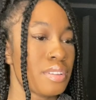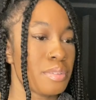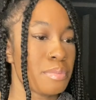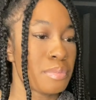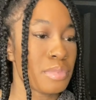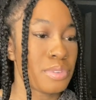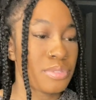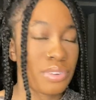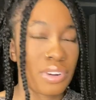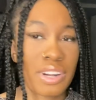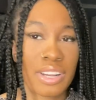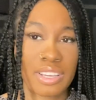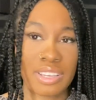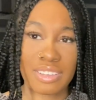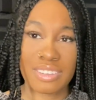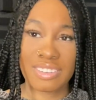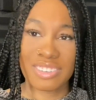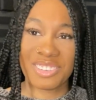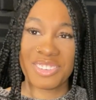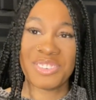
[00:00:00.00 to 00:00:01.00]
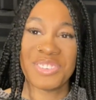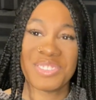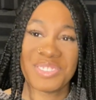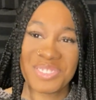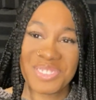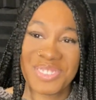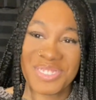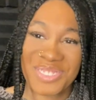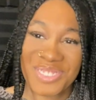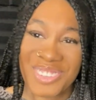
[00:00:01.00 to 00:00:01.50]
Before I end,
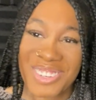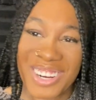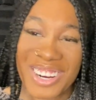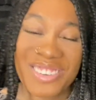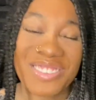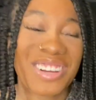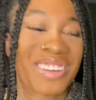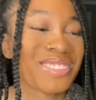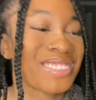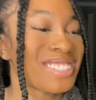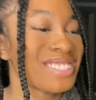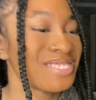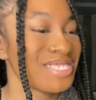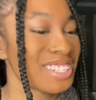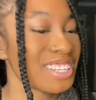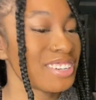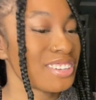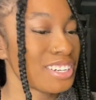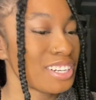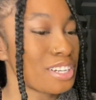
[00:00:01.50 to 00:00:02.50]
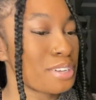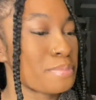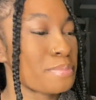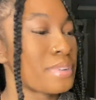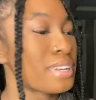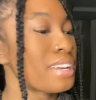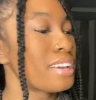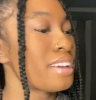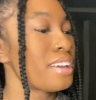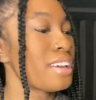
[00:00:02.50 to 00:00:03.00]
before I wrap this video up,
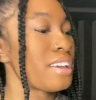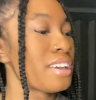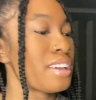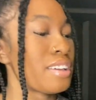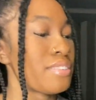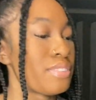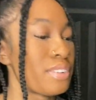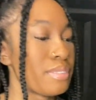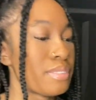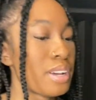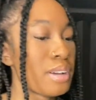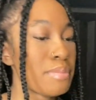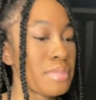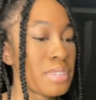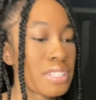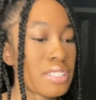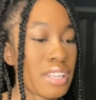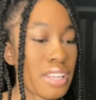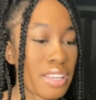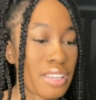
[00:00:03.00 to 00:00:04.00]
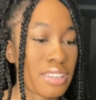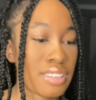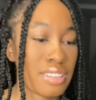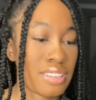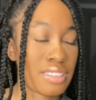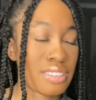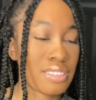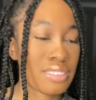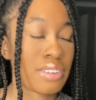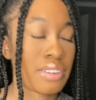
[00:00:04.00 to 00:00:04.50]
if I'm not
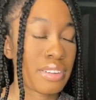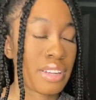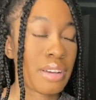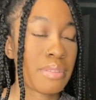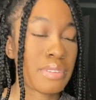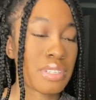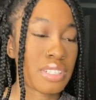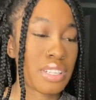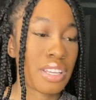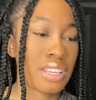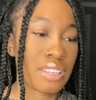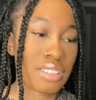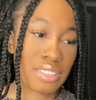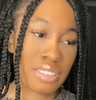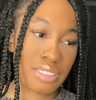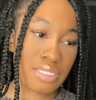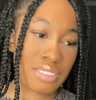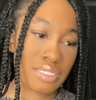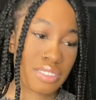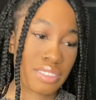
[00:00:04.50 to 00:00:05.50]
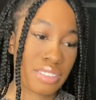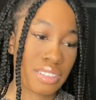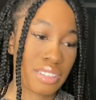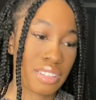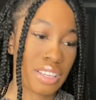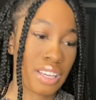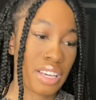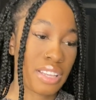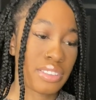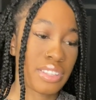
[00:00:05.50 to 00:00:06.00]
mistaken, if I'm not mistaken,
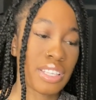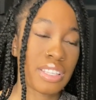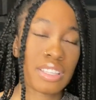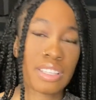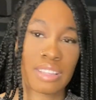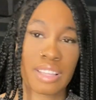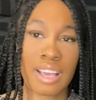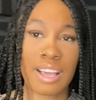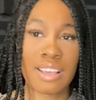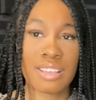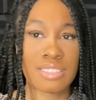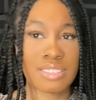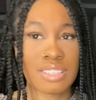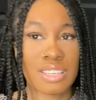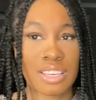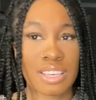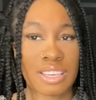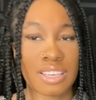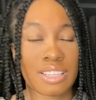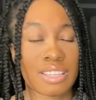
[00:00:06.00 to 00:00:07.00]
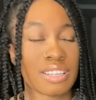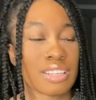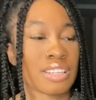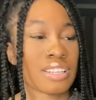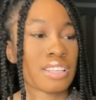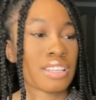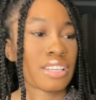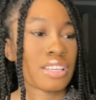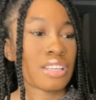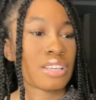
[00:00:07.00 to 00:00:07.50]
I think the last scene
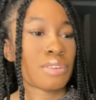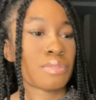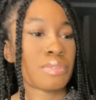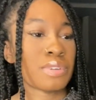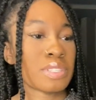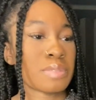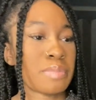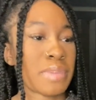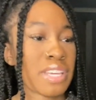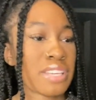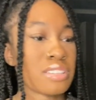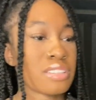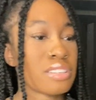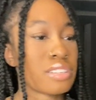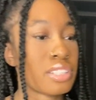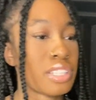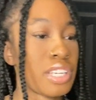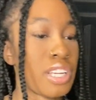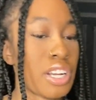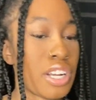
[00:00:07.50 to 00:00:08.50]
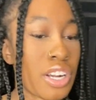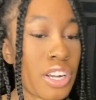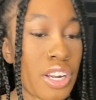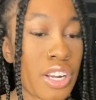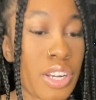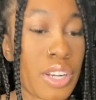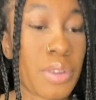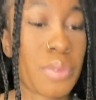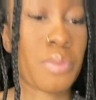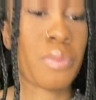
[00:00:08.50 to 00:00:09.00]
was basically
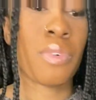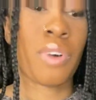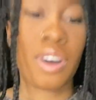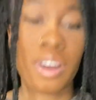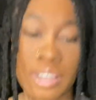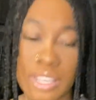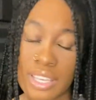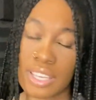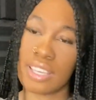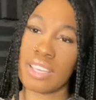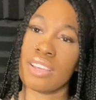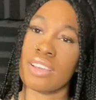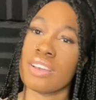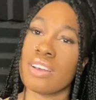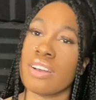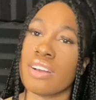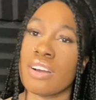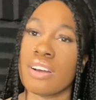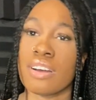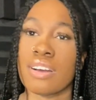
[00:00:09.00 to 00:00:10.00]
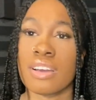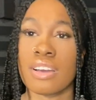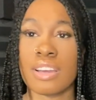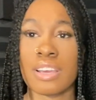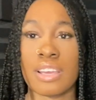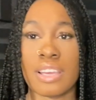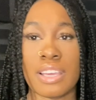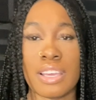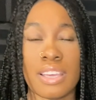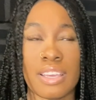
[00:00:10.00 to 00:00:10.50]
her walking,
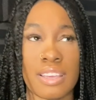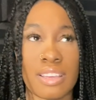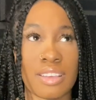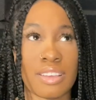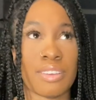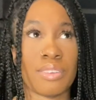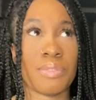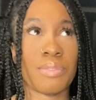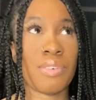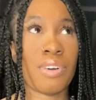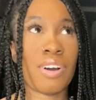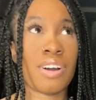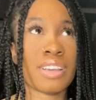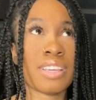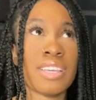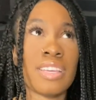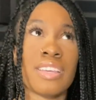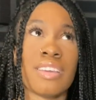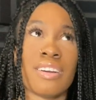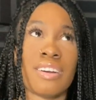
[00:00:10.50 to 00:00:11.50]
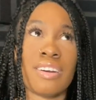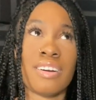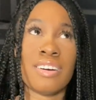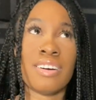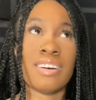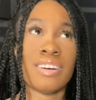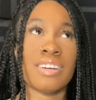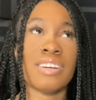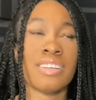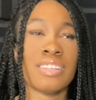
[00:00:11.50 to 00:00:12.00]
walking
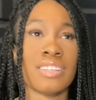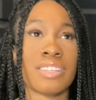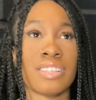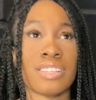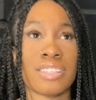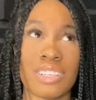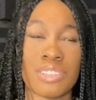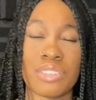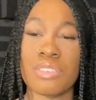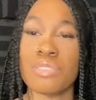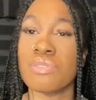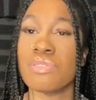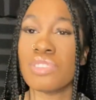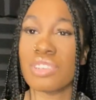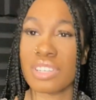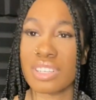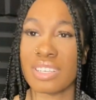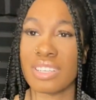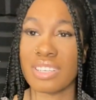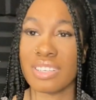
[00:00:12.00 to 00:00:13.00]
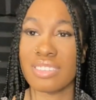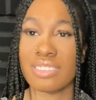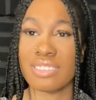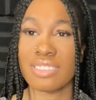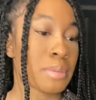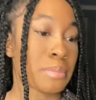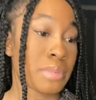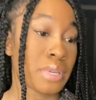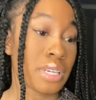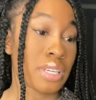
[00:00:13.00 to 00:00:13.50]
on a new journey.
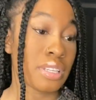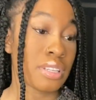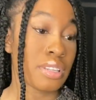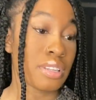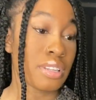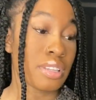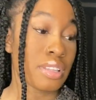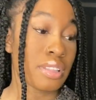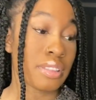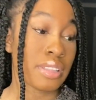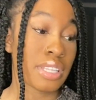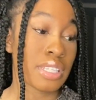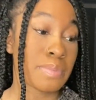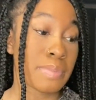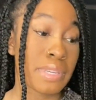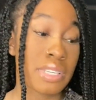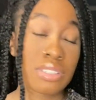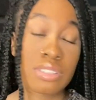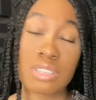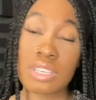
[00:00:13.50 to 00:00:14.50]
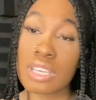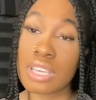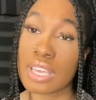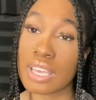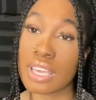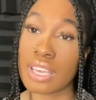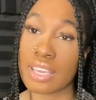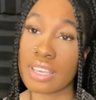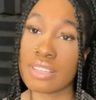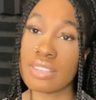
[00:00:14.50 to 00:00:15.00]
But that's basically
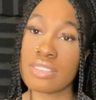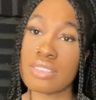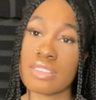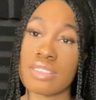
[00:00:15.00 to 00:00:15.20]
it.